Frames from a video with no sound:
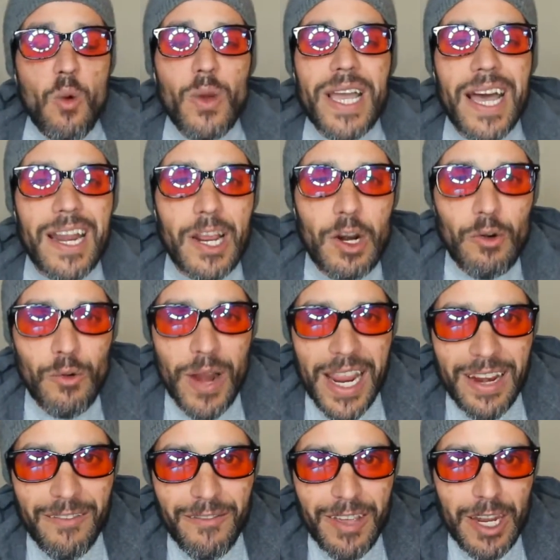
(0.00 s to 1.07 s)
We got a
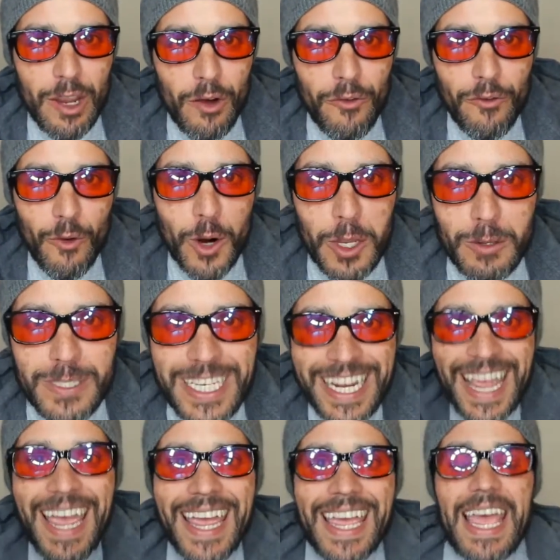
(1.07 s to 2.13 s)
great video for you
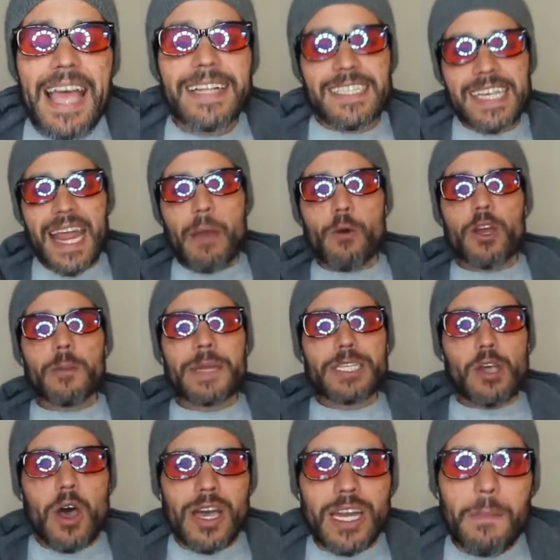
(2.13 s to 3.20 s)
today. Today we're going to
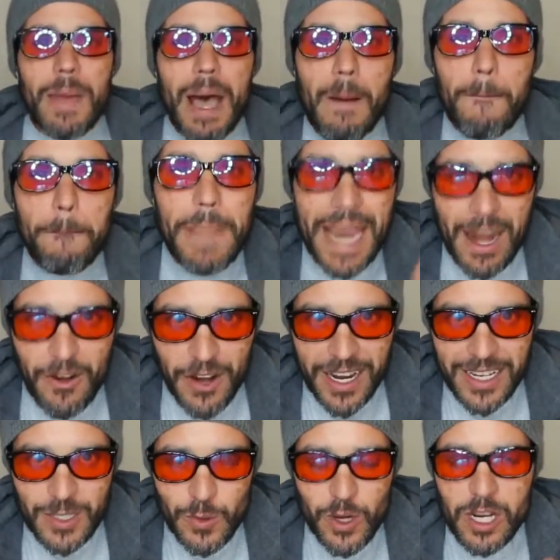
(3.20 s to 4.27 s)
be talking about
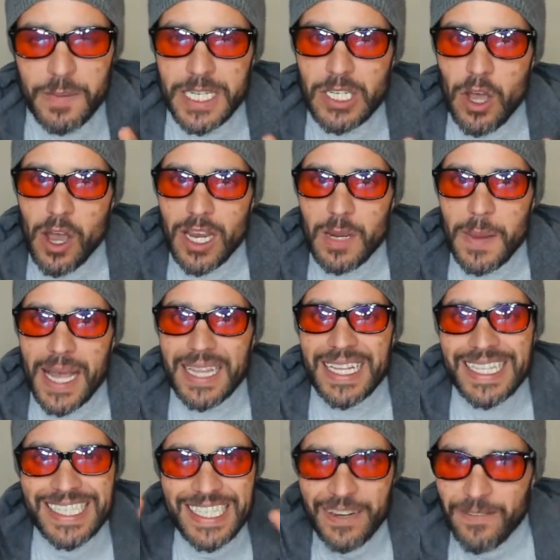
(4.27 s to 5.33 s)
bearings. We're going to be talking about
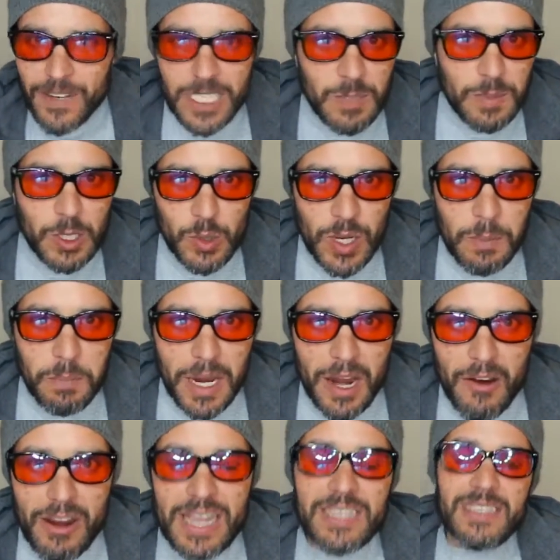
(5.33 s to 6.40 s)
the difference between
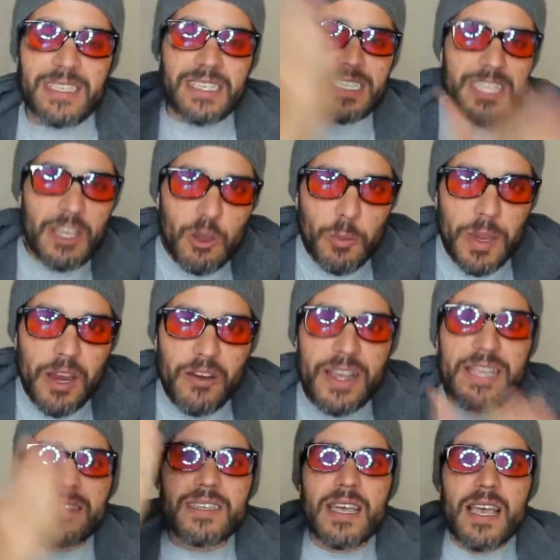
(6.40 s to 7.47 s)
bearings, steel
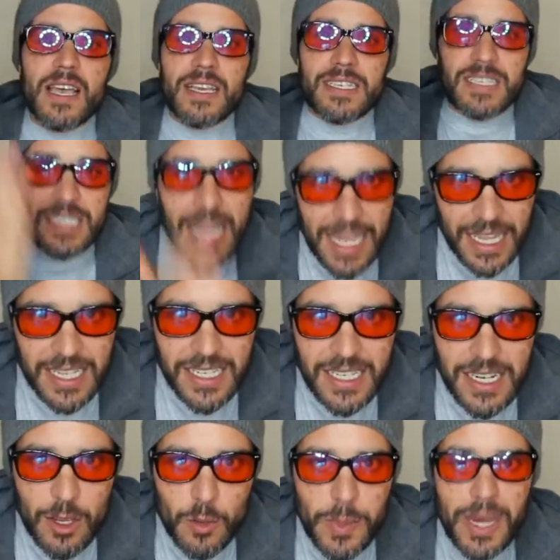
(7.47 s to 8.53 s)
bearings, stainless
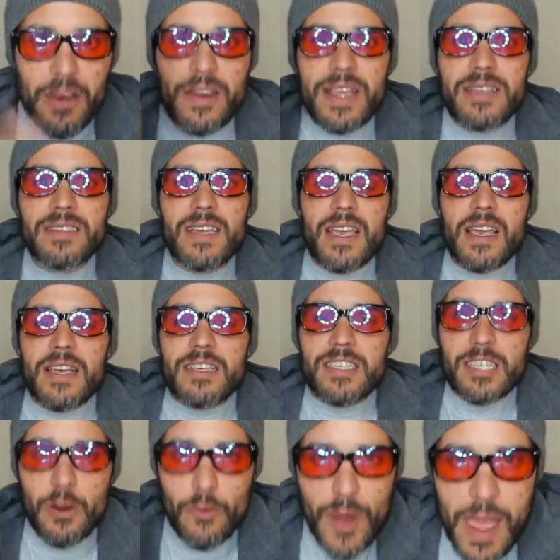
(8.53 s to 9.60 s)
steel bearings,
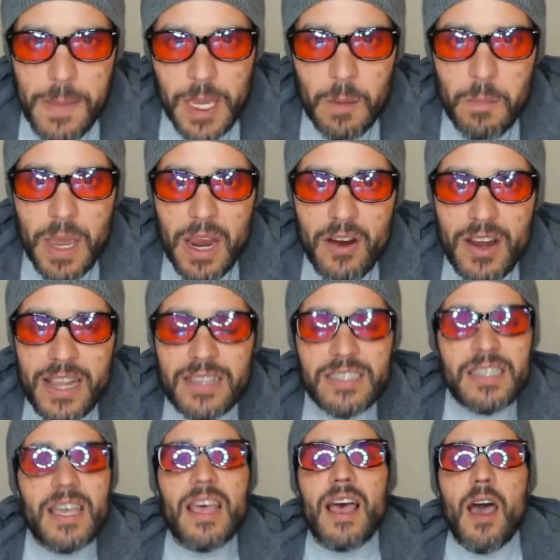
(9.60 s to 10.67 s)
ceramic
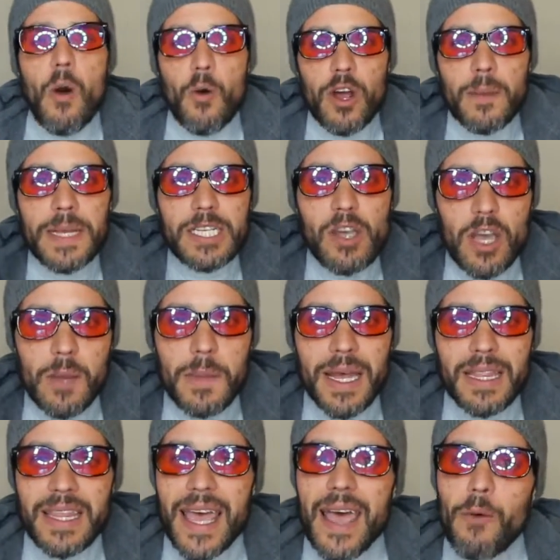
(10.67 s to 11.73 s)
bearings. We're going to be talking
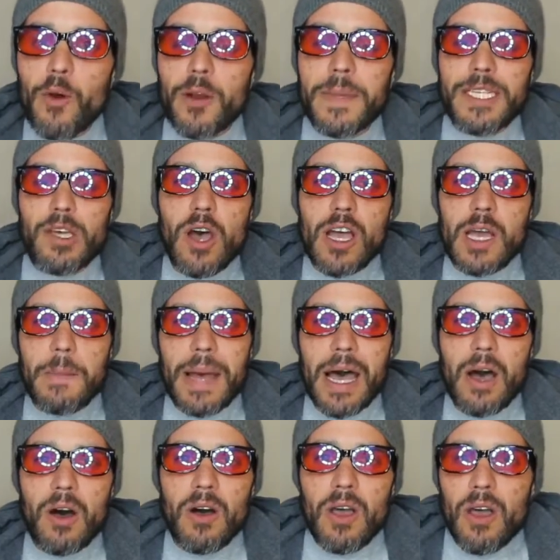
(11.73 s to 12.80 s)
about that. We're going to be talking
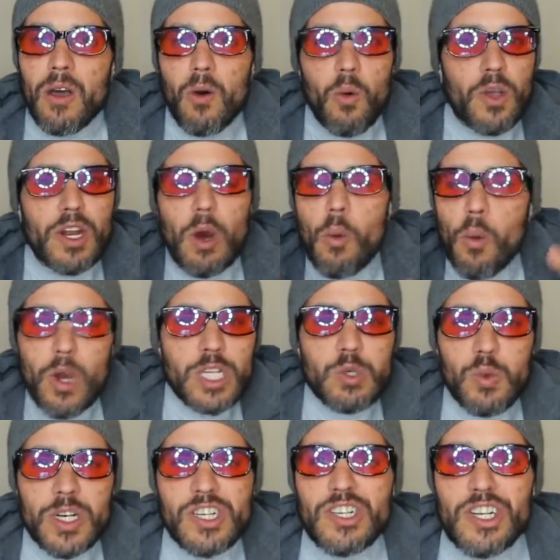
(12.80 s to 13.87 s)
about
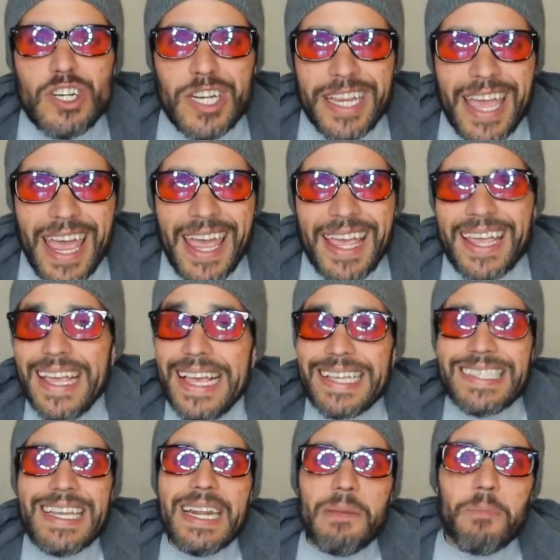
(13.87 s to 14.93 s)
which one should you get,
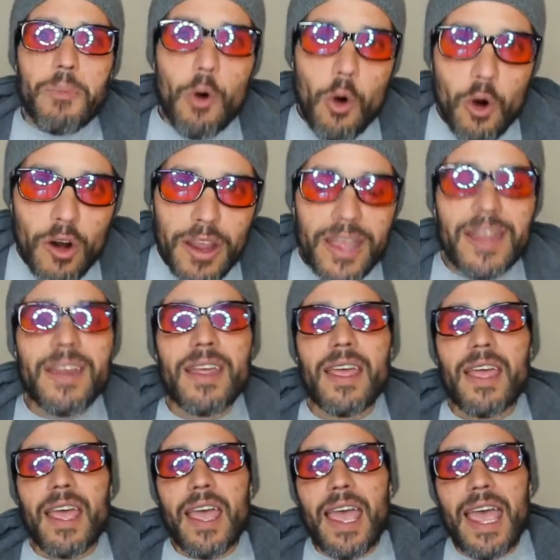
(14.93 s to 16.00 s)
is it important,
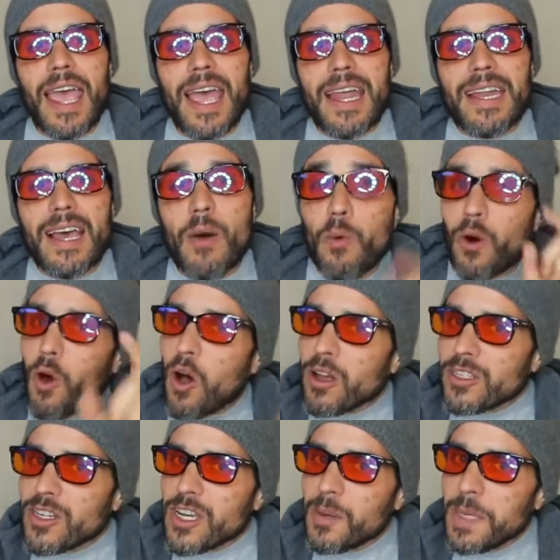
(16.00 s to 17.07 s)
and we're
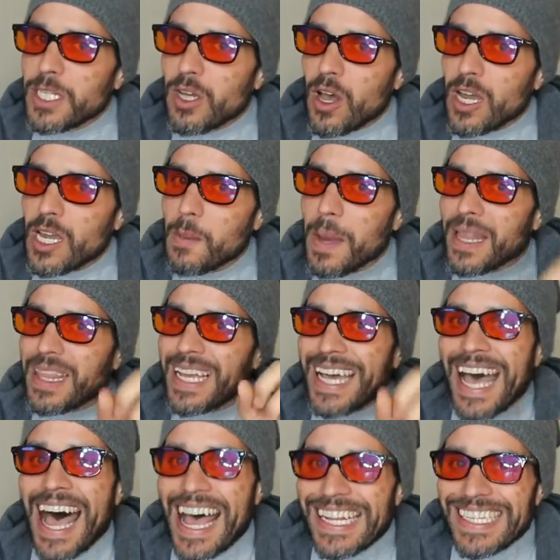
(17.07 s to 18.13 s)
also going to be talking about the
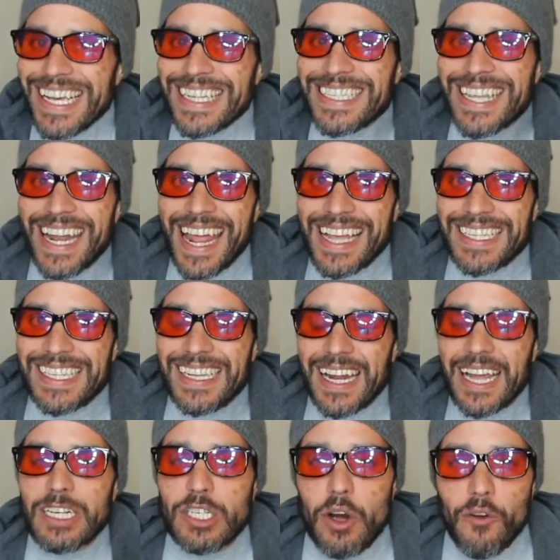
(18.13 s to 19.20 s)
contest that ends
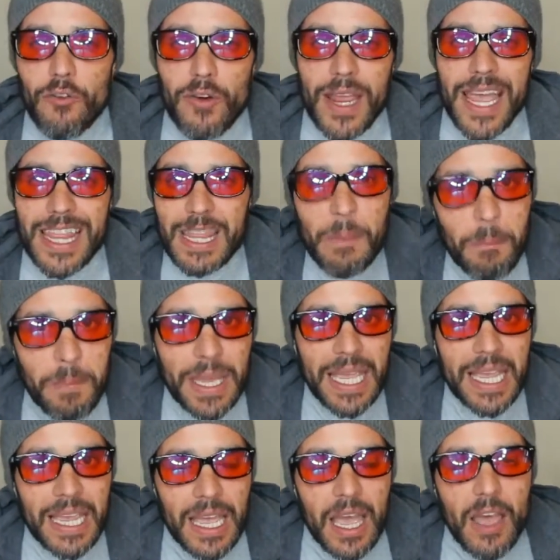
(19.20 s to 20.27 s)
tonight. Don't forget, the
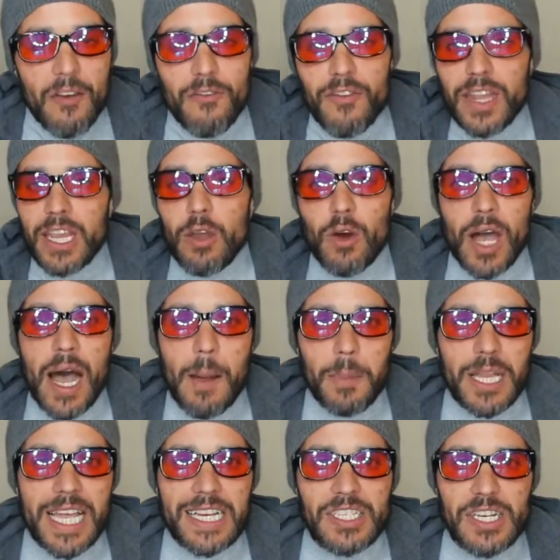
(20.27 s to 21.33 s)
big video
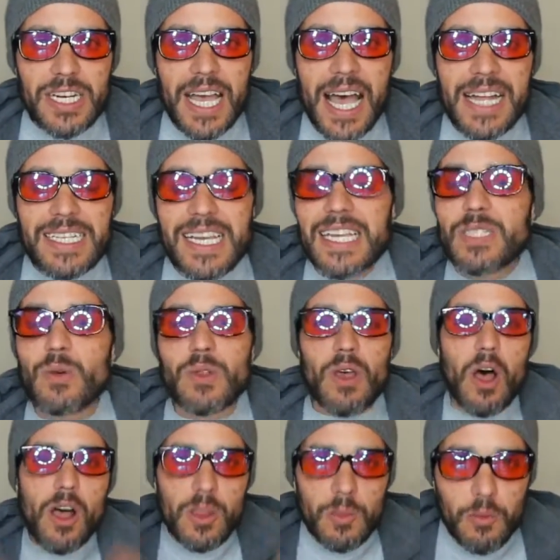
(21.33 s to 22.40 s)
compilation contest
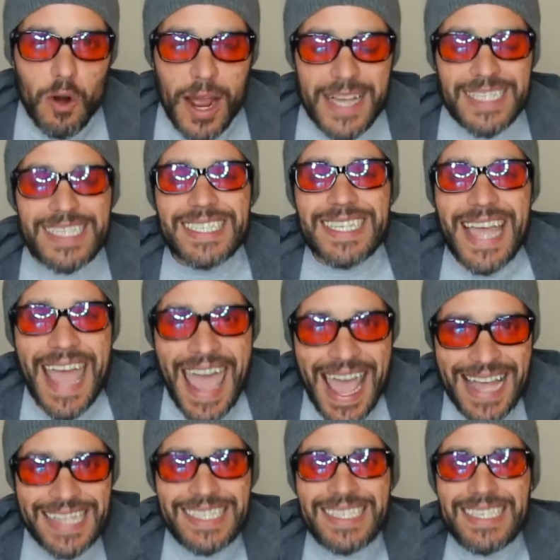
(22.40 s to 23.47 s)
with all the prizes
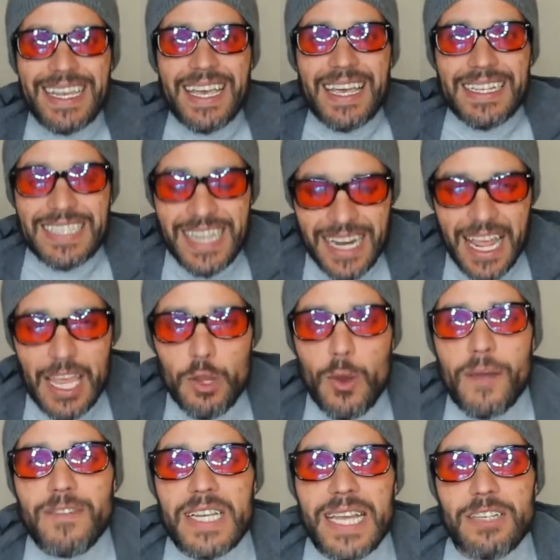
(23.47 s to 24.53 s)
ends tonight.
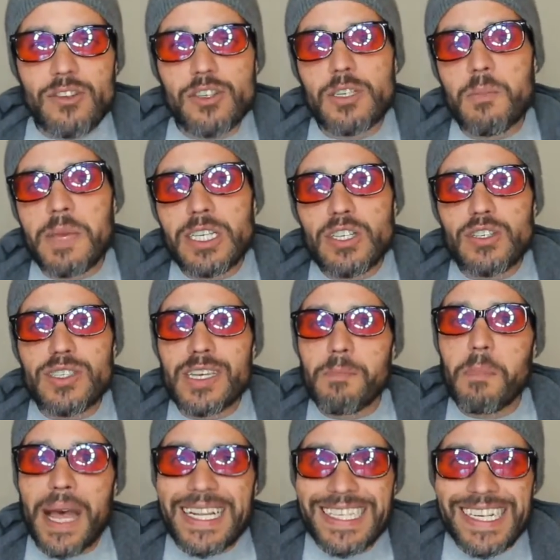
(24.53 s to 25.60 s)
You have to get your submissions
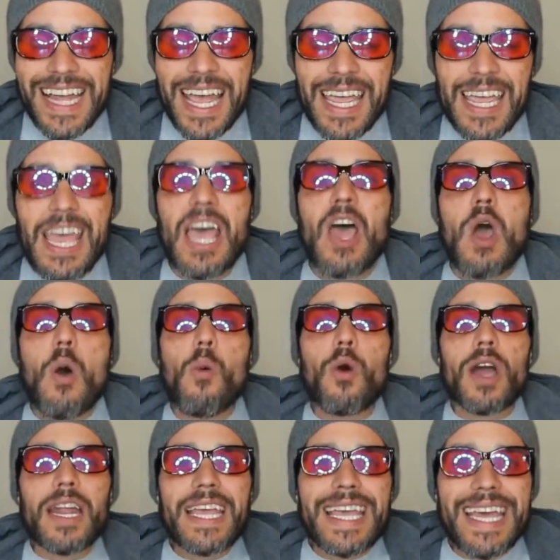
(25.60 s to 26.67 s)
in by tonight.
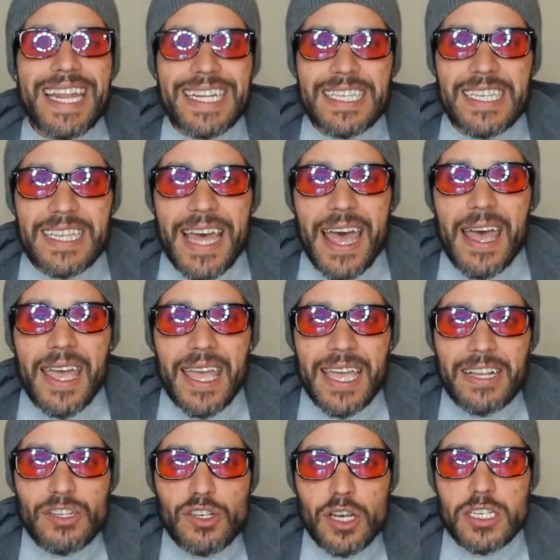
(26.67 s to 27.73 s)
We're going to get into that
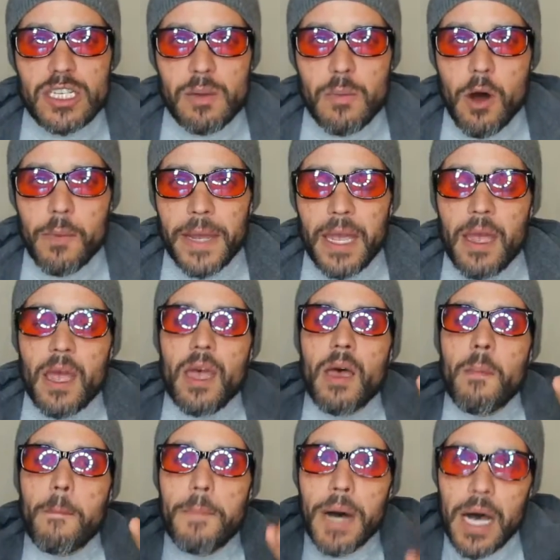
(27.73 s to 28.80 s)
in just a moment,
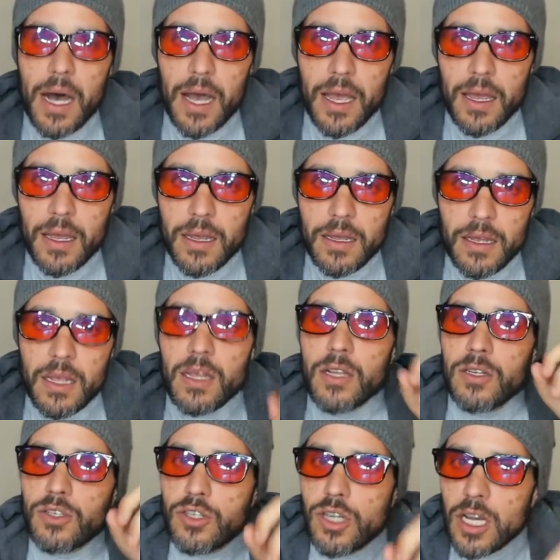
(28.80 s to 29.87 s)
but
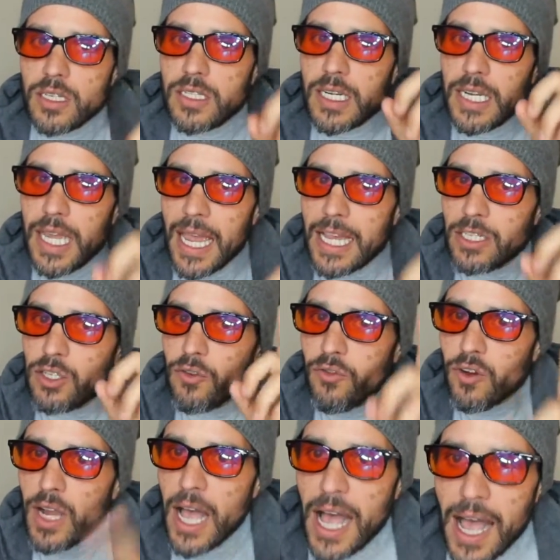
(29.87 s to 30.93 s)
just in case you
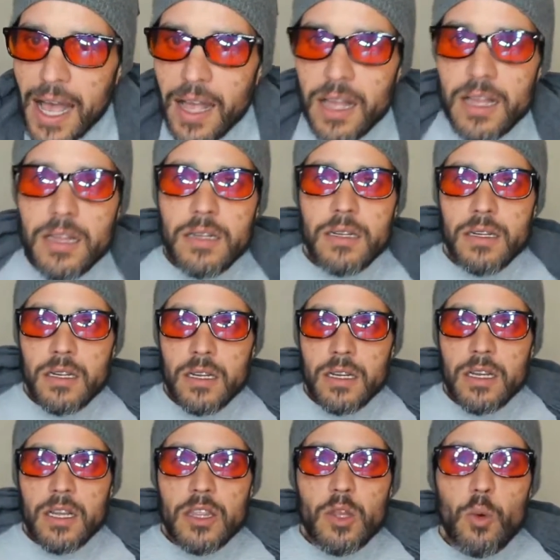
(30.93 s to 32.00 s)
forgot,
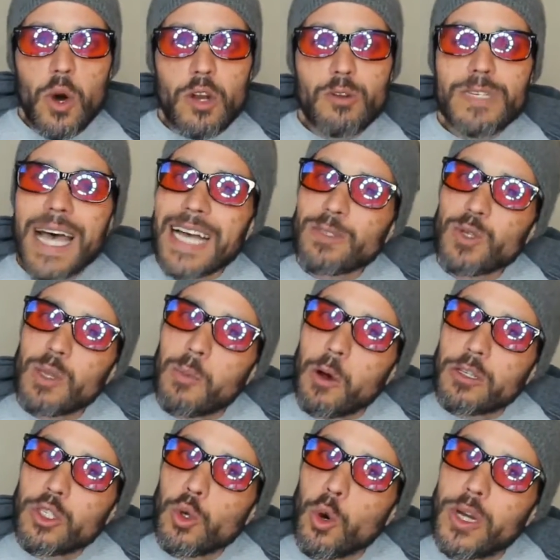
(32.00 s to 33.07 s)
the one who dies with the
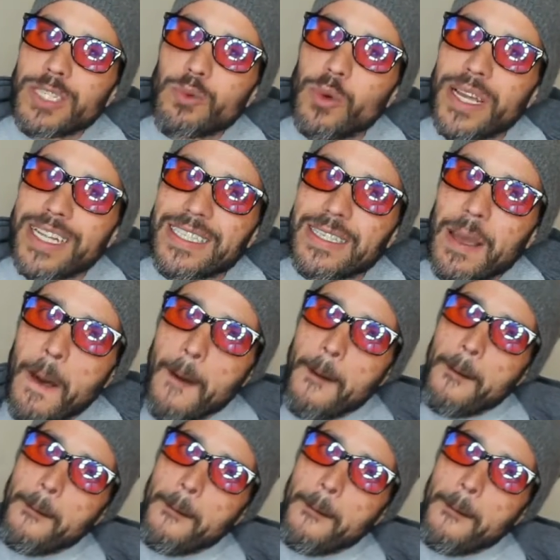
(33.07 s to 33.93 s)
most toys wins.